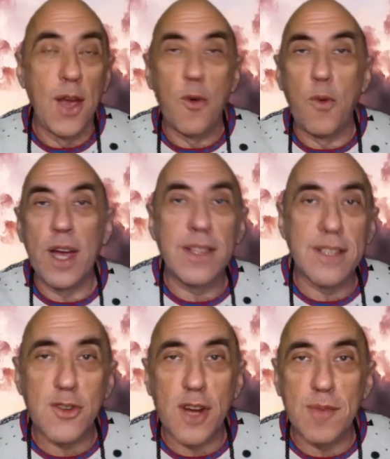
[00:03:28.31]
where are the
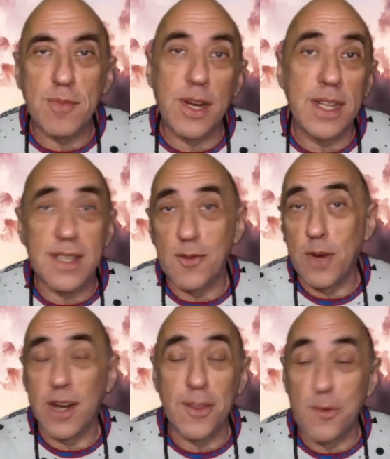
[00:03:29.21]
strong points and
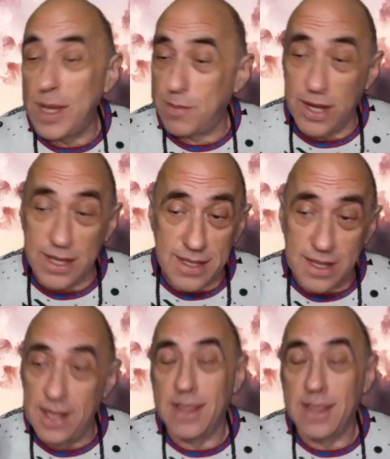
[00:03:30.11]
where are the weak points.